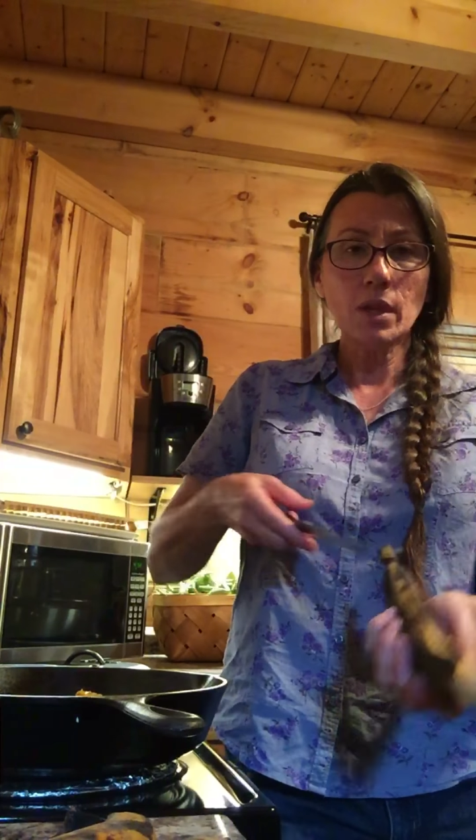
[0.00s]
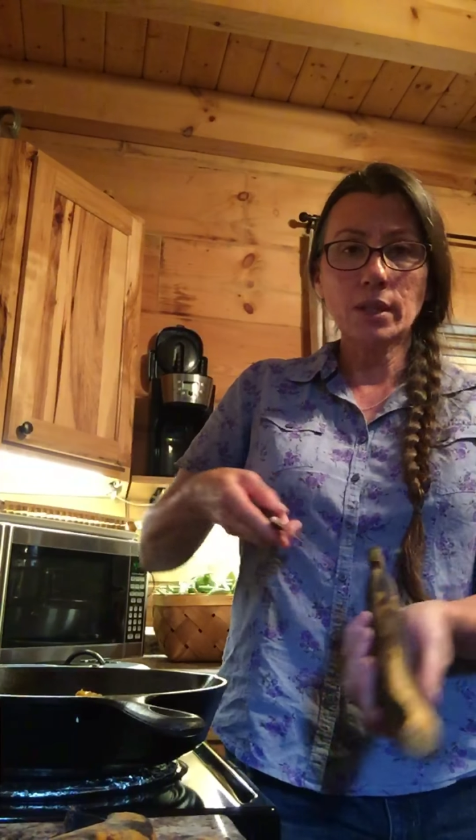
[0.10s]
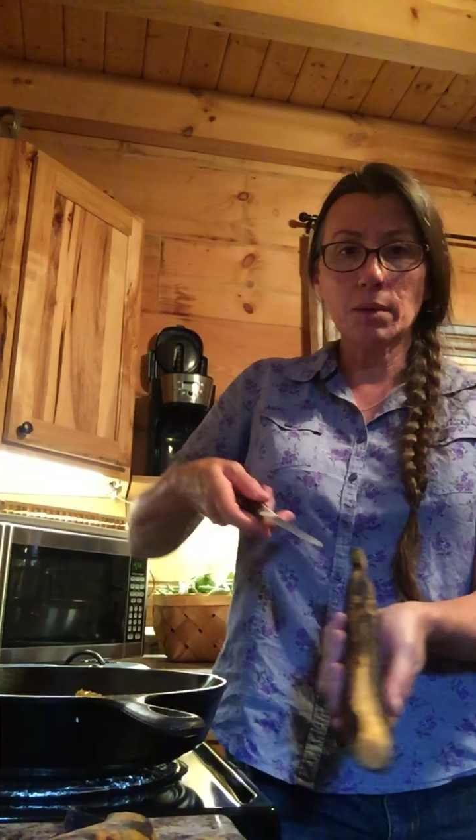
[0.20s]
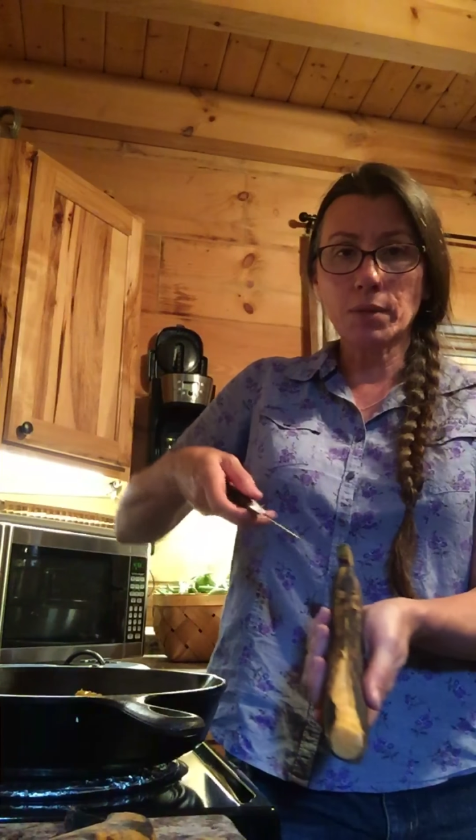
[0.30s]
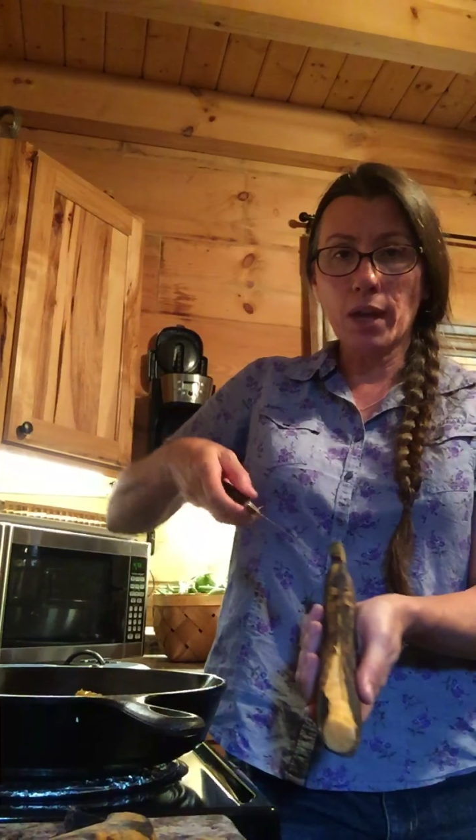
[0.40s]

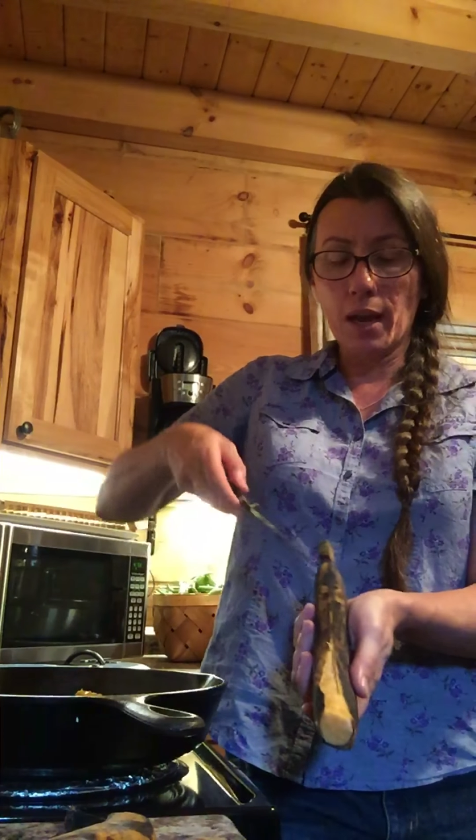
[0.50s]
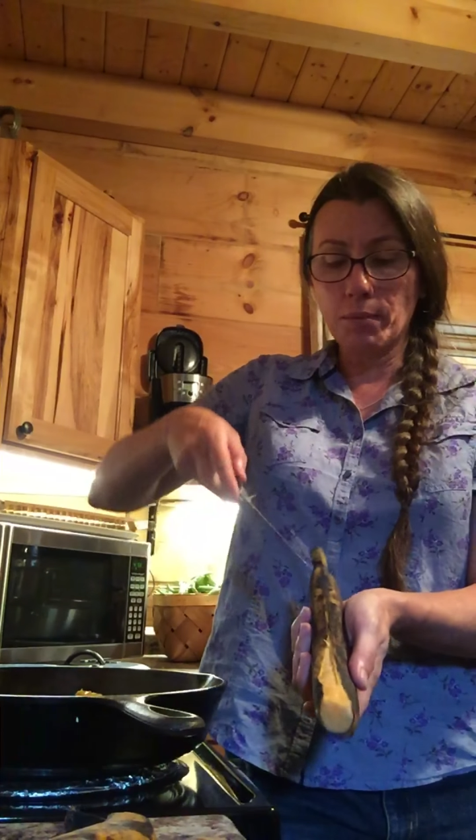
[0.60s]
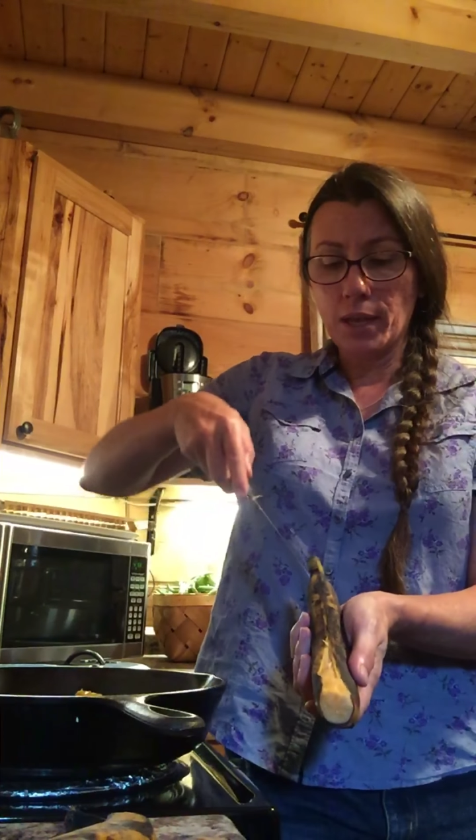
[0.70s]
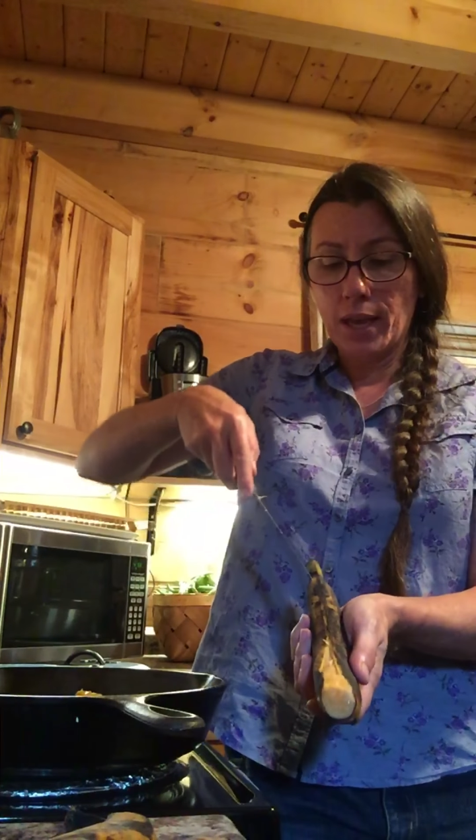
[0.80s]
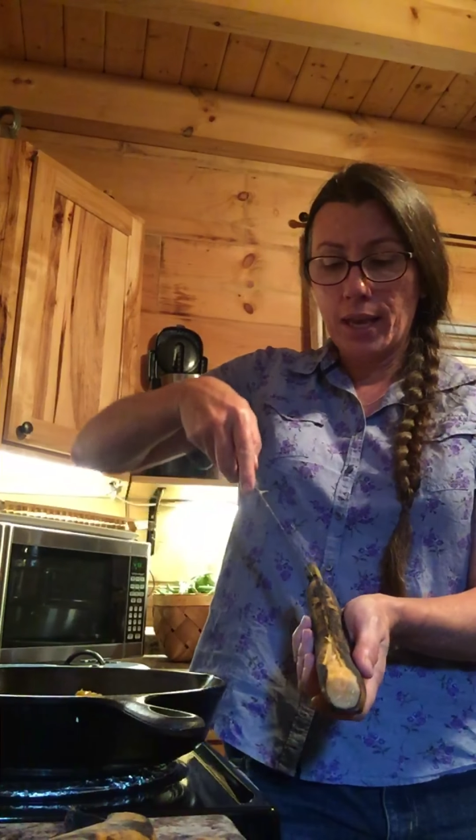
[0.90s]

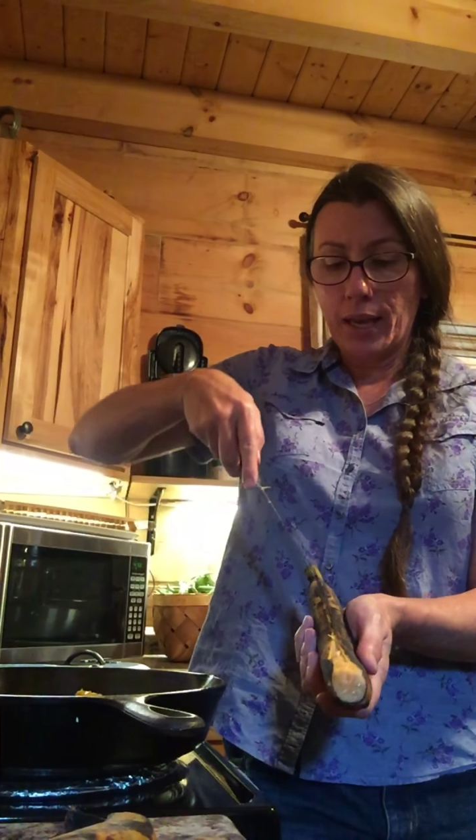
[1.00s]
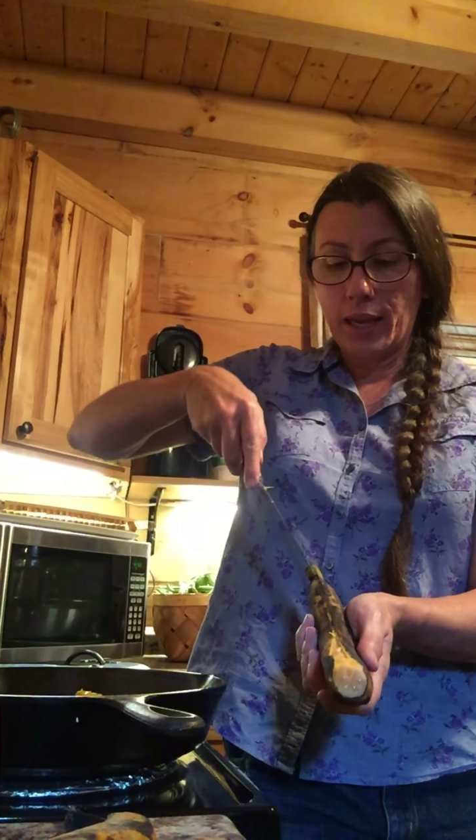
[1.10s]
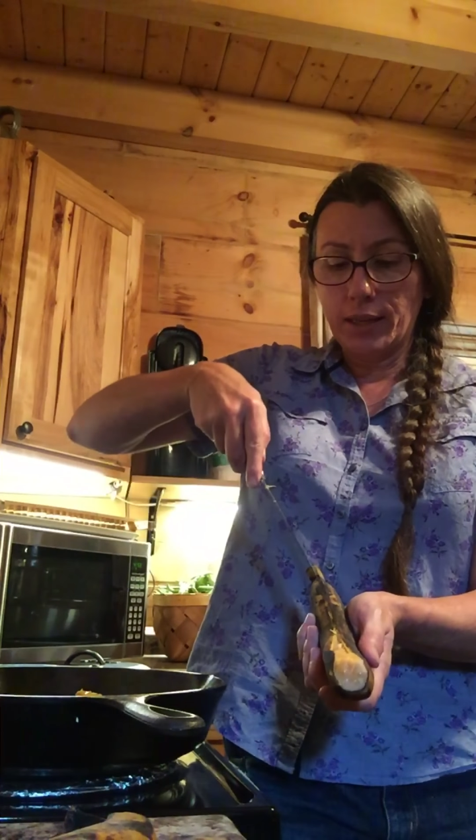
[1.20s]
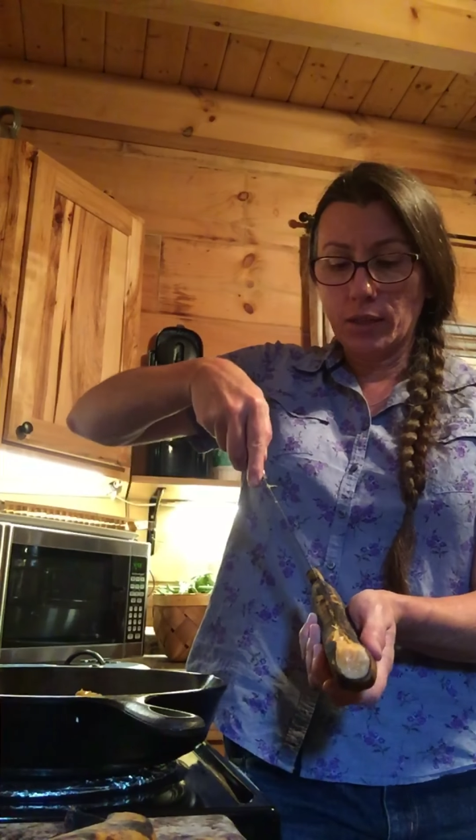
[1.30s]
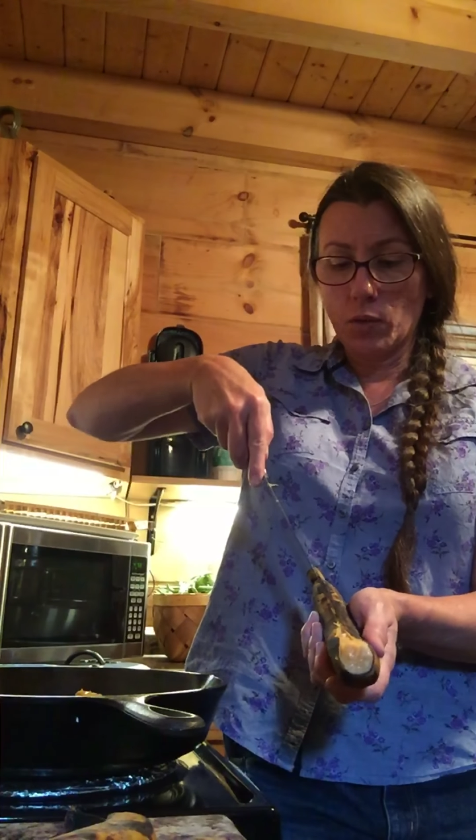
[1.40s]
Sometimes
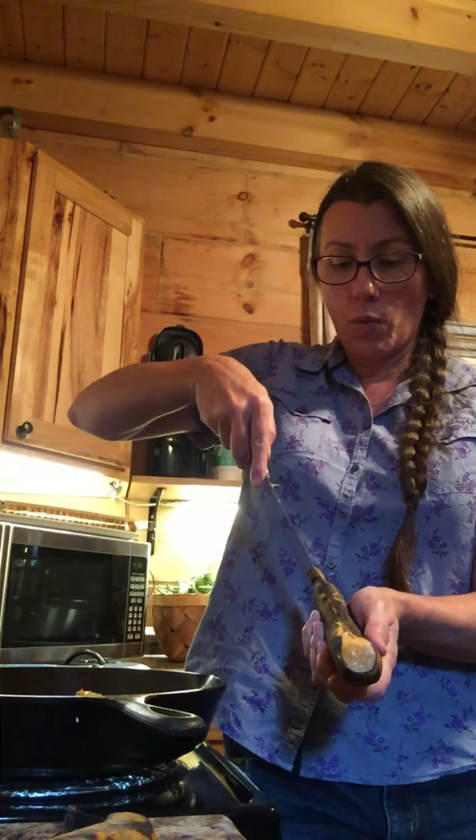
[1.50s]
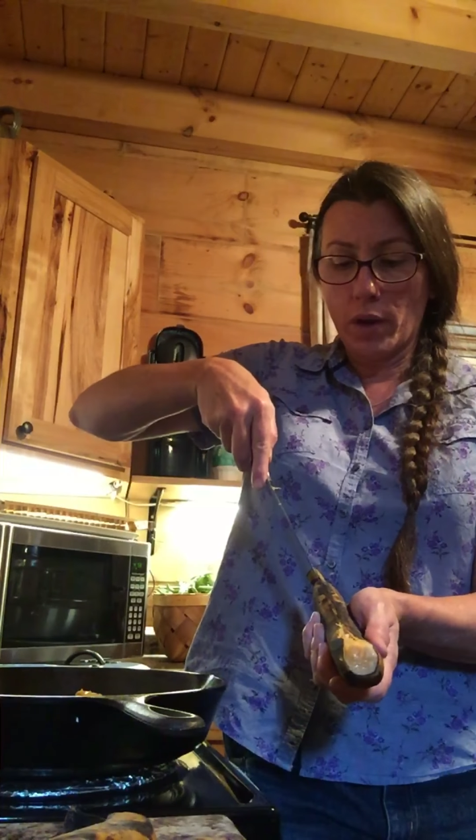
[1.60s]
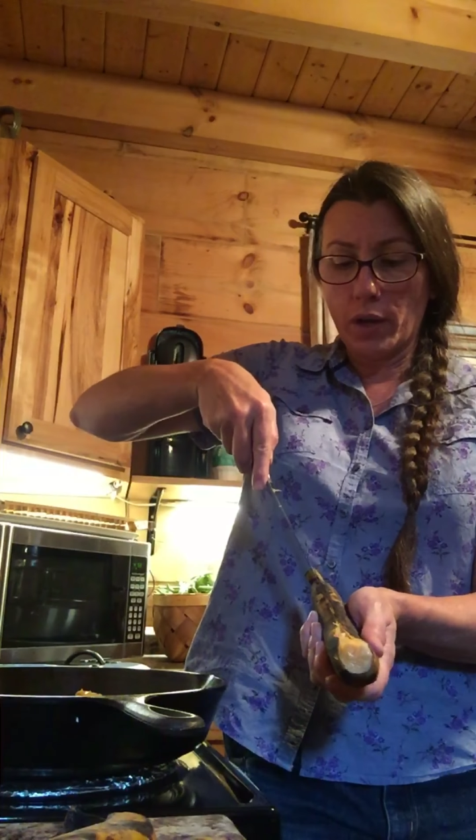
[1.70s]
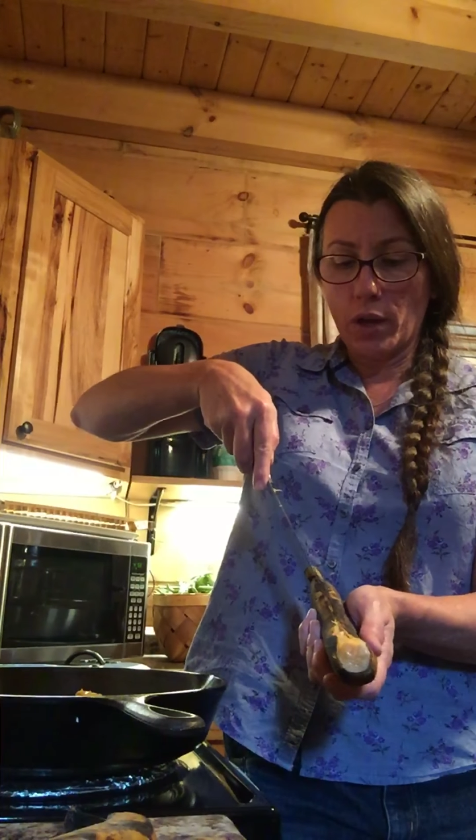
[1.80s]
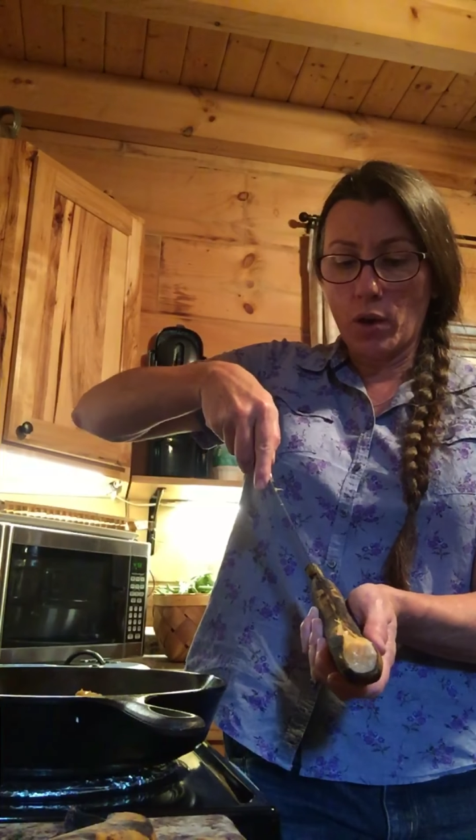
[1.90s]
it doesn't
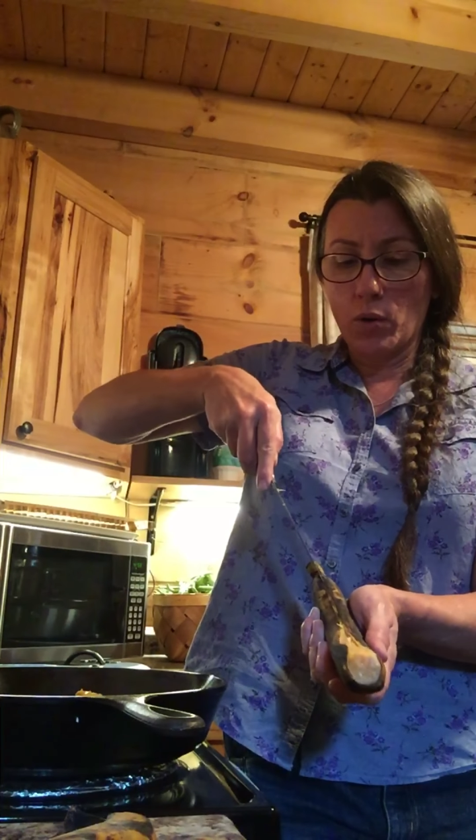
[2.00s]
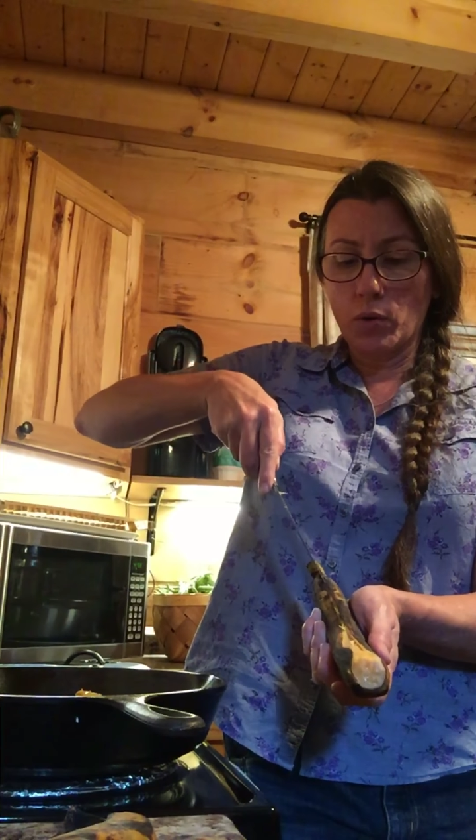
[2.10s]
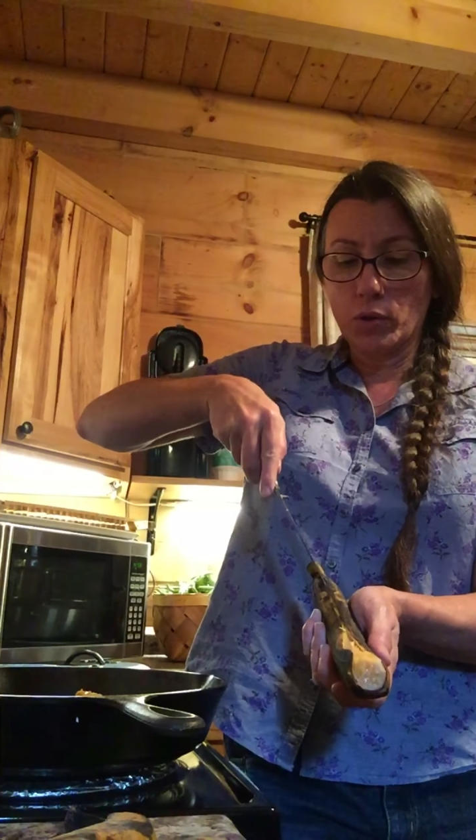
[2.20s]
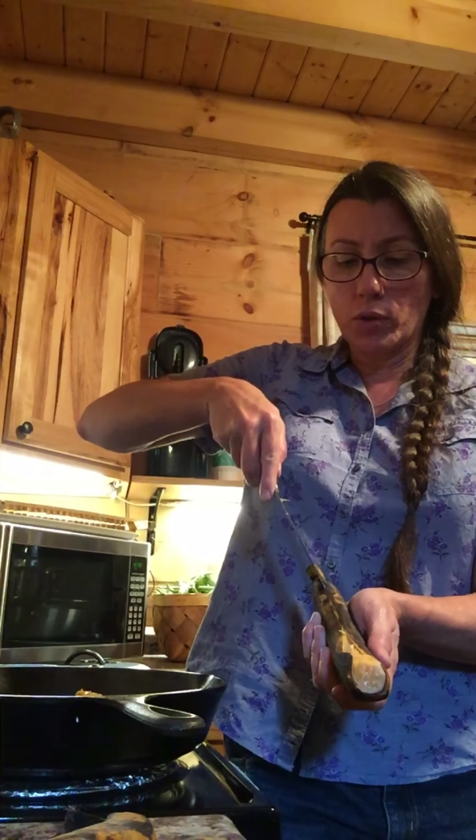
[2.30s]
want to go,